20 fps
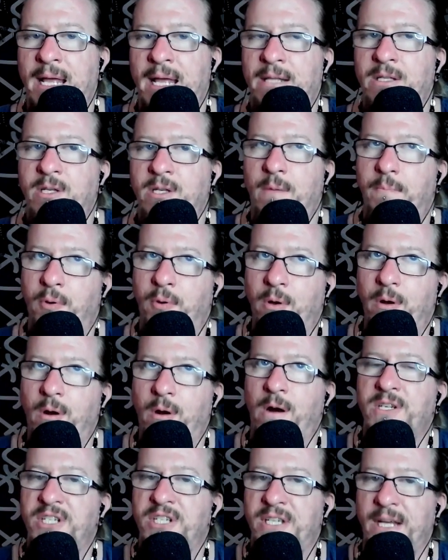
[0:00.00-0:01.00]
and to there's put
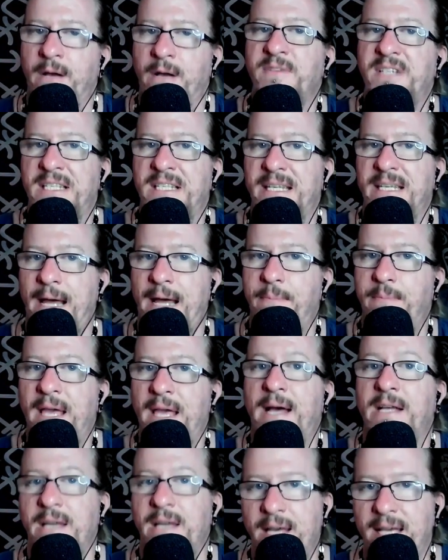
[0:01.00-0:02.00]
ourselves into that,
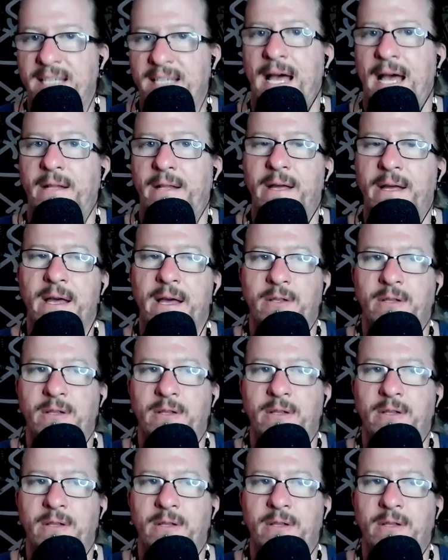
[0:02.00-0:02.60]
yeah, exactly.